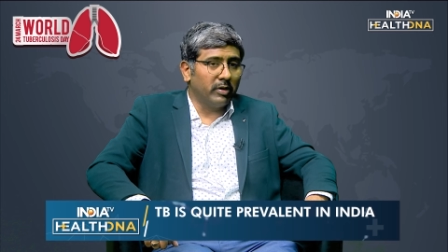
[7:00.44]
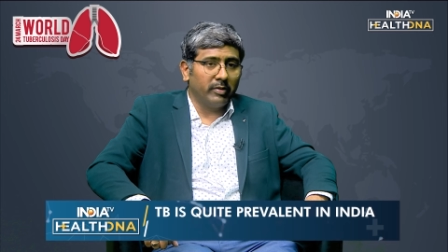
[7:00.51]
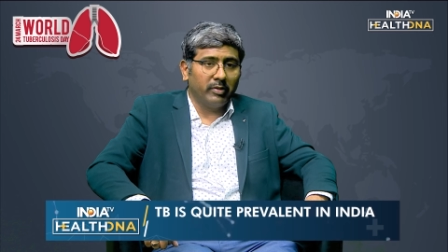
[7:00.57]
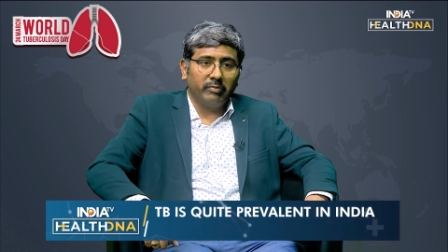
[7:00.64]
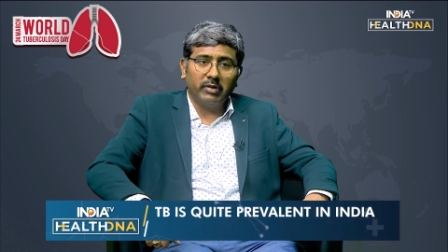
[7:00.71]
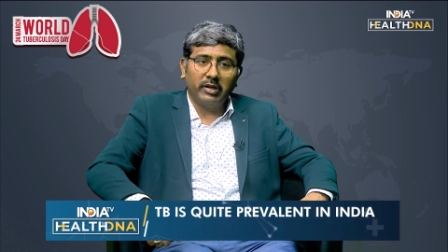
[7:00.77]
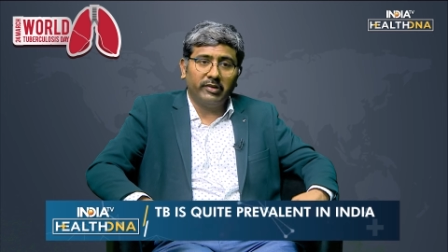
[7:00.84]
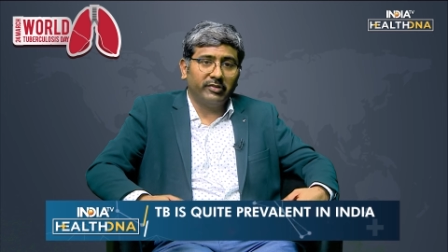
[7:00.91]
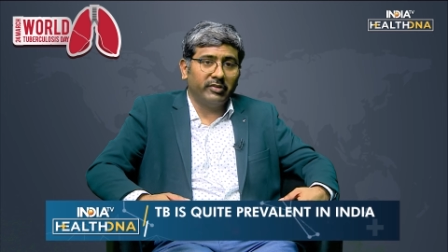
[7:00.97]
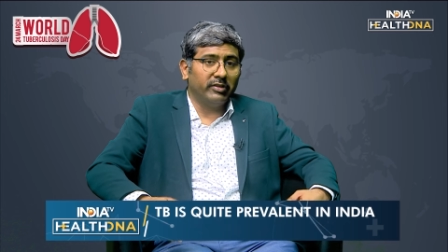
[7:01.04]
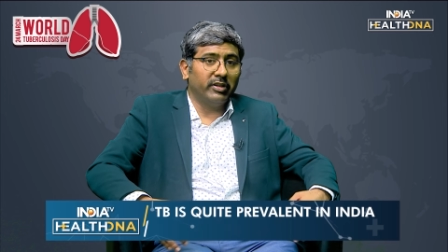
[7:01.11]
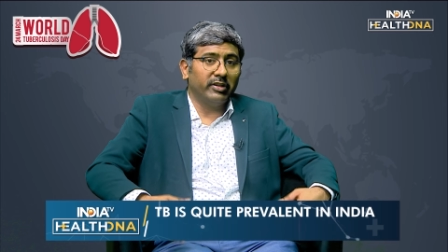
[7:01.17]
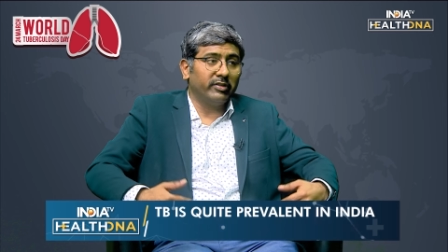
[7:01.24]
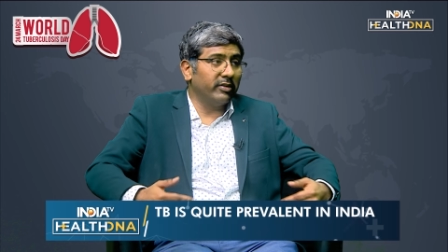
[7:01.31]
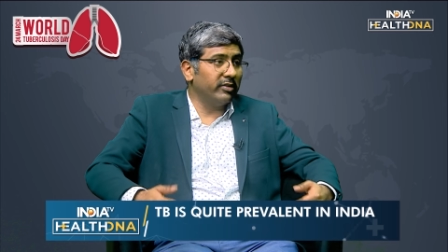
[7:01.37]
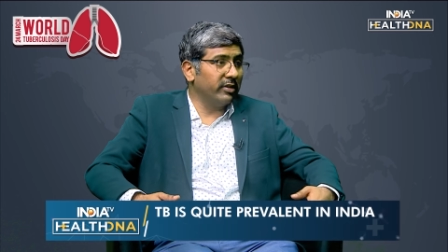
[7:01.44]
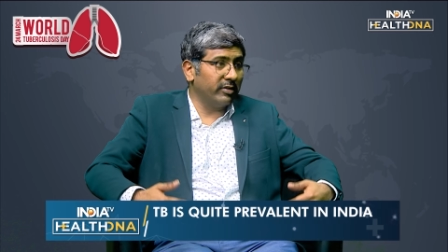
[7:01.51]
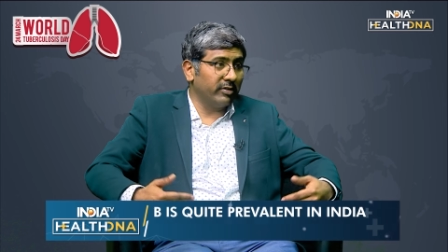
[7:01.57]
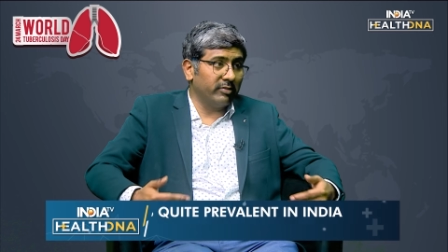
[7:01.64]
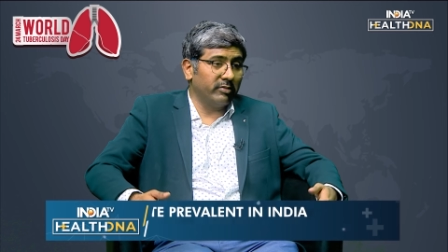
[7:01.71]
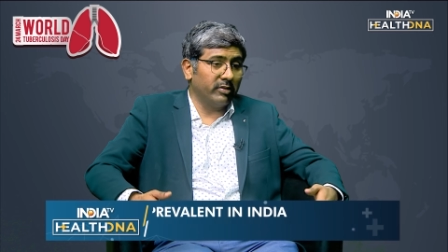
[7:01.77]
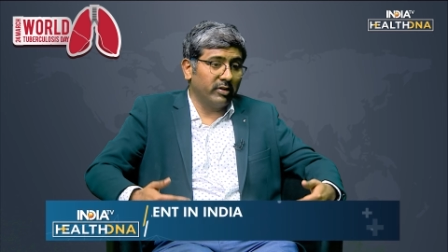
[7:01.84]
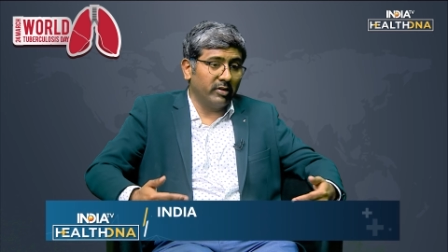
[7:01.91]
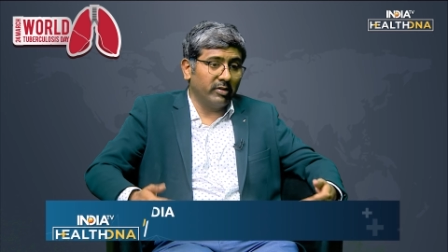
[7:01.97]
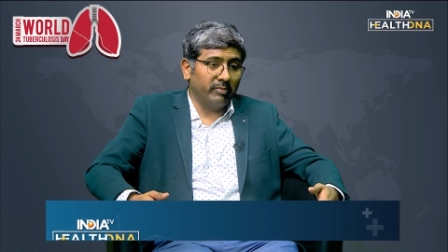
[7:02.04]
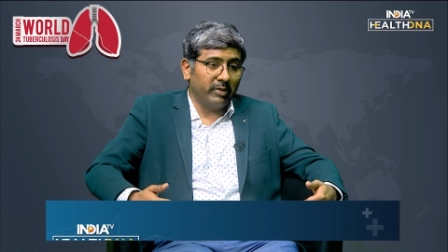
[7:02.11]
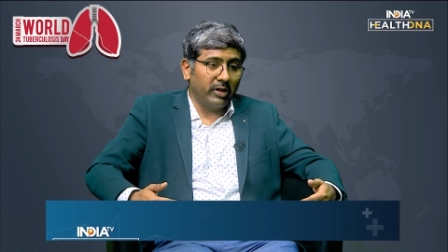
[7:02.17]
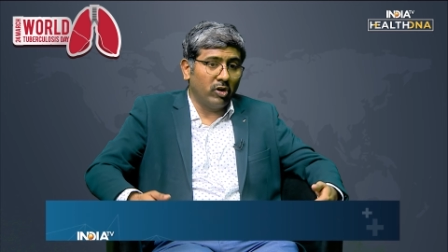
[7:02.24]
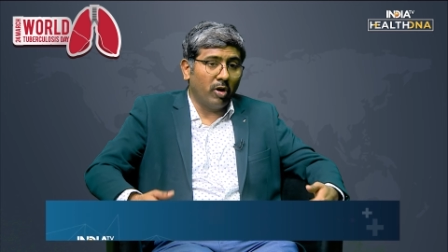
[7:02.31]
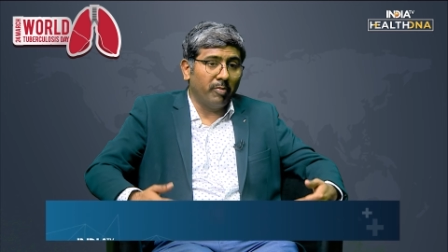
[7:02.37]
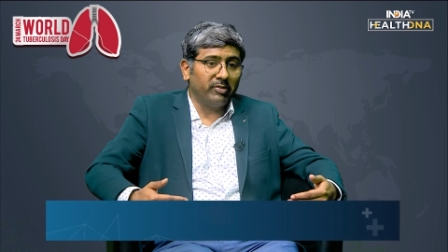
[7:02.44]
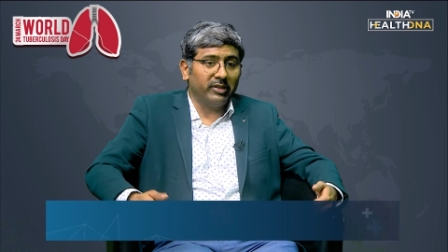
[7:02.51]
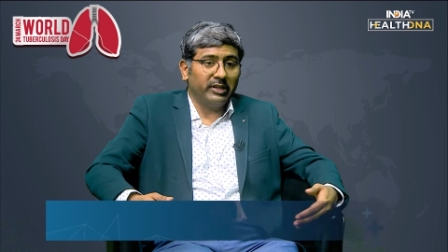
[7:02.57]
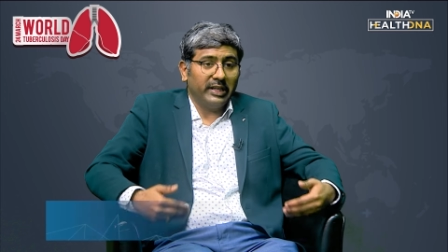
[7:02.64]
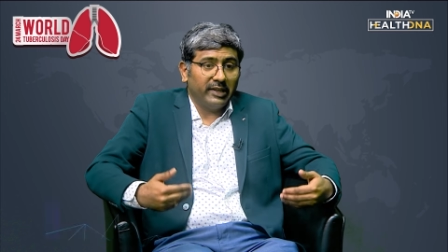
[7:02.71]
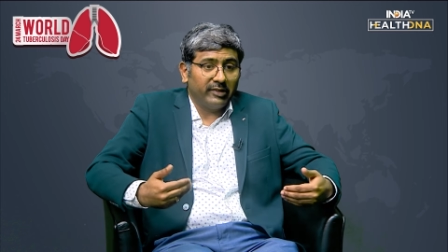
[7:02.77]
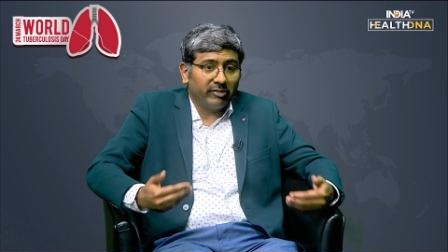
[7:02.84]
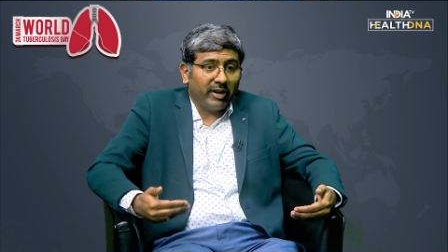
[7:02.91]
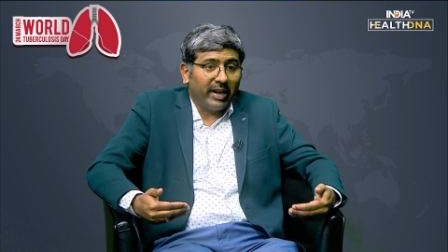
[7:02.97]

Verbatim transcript: uh, it's the the uh, enormity is